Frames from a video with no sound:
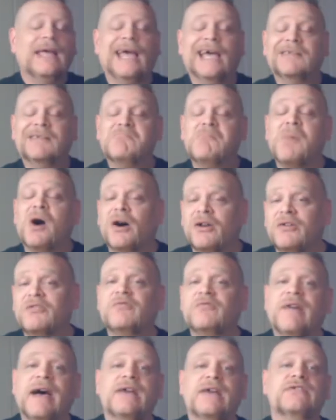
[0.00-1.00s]
And
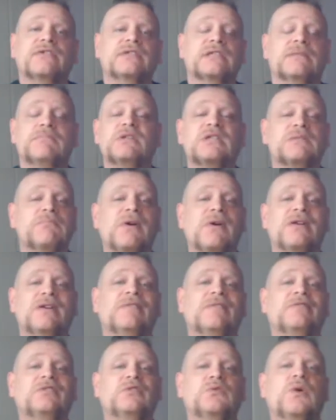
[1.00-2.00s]
modern fascism is smart
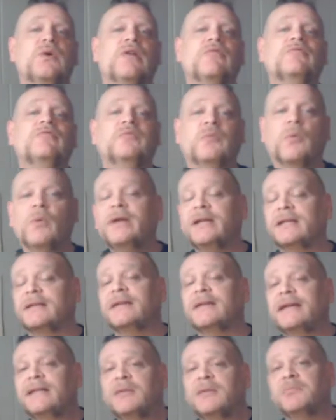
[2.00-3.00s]
enough to avoid it
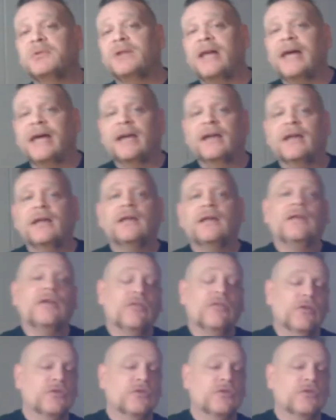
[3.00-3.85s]
like the plague. The